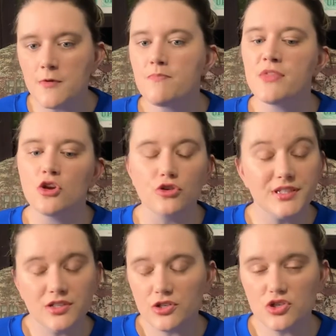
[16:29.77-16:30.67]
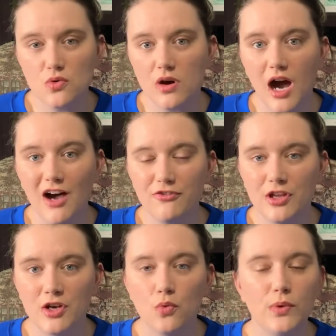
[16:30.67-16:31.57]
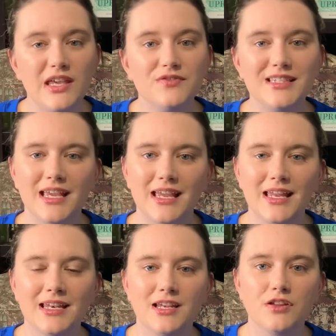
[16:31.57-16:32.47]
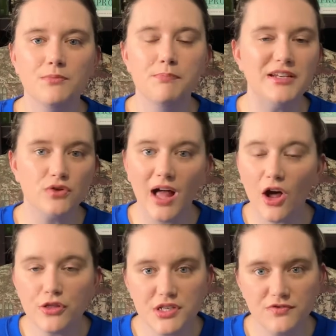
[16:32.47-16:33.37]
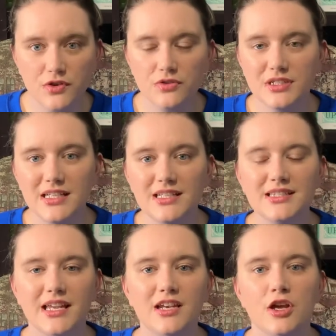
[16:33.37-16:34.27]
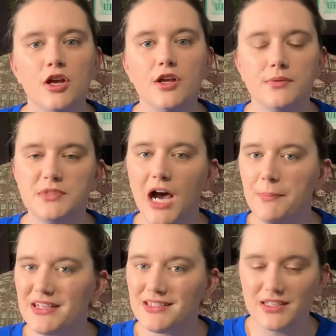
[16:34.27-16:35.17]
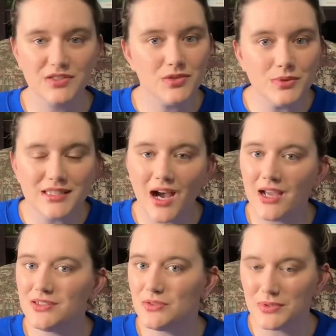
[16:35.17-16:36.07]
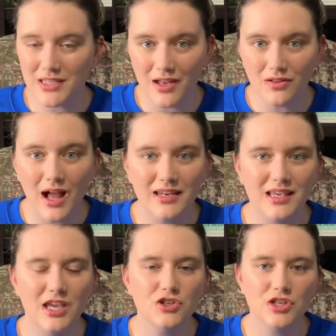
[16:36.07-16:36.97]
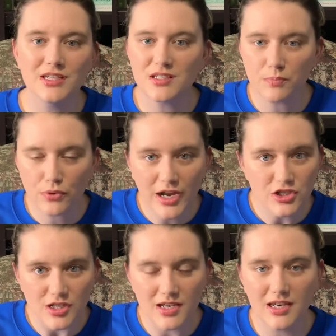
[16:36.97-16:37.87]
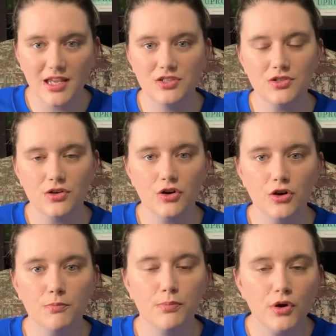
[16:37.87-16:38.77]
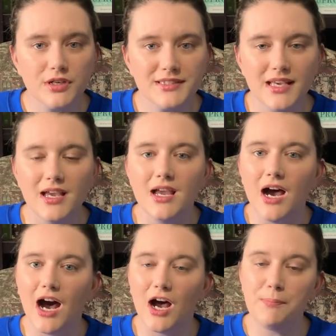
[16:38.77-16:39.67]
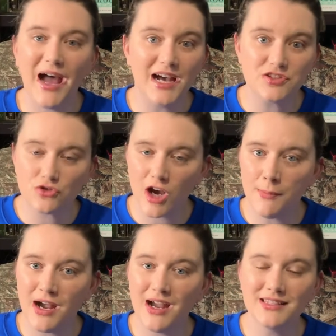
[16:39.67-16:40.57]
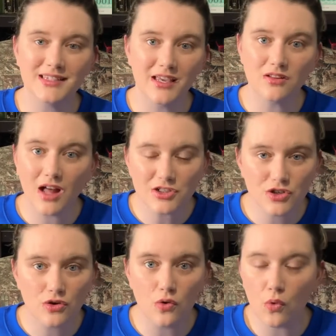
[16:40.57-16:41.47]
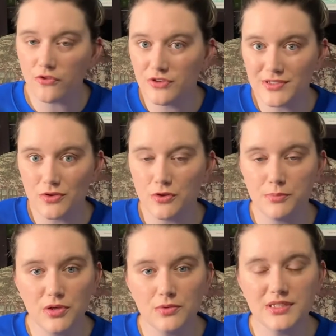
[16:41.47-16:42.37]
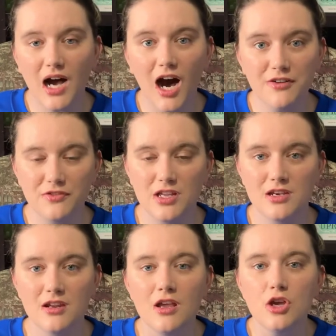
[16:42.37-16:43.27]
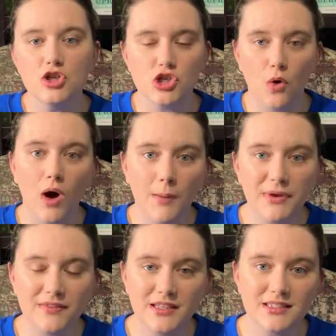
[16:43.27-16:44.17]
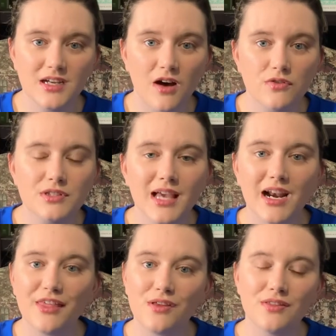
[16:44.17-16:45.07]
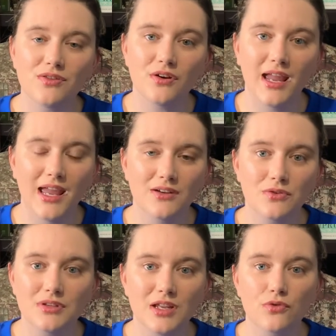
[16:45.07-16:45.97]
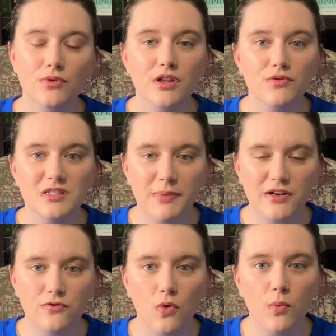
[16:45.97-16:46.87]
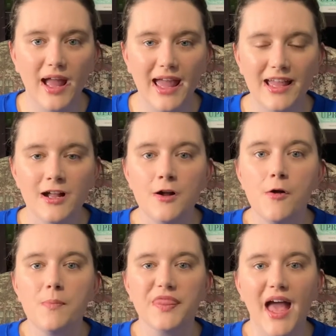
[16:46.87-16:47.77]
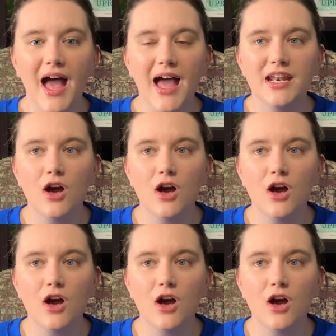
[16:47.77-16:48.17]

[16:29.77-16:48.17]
Kristin Cashore often weaves in mental health difficulties and topics like suicide, suicidal ideation, depression into her books. Past trauma and psychological or physical abuse often show up in these novels, and I think that they're handled in a really respectful way that